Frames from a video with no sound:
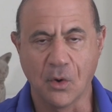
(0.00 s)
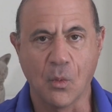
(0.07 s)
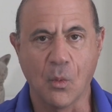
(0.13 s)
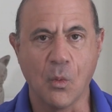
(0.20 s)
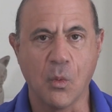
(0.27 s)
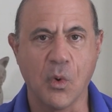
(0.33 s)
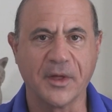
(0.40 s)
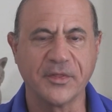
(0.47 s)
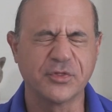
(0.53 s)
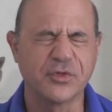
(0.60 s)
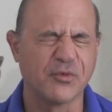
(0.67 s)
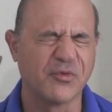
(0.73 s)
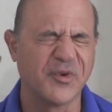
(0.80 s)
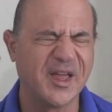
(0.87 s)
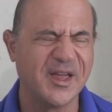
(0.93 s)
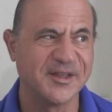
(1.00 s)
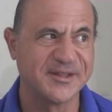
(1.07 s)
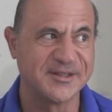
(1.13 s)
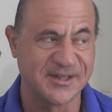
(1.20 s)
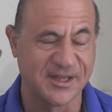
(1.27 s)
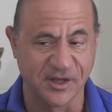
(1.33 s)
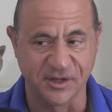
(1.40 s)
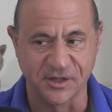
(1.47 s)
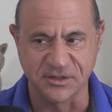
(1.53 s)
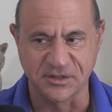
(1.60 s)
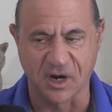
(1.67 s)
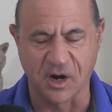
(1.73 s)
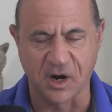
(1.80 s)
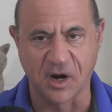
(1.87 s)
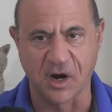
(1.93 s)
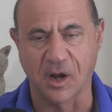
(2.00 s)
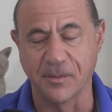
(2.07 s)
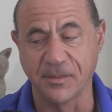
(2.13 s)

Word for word: what the real skills are.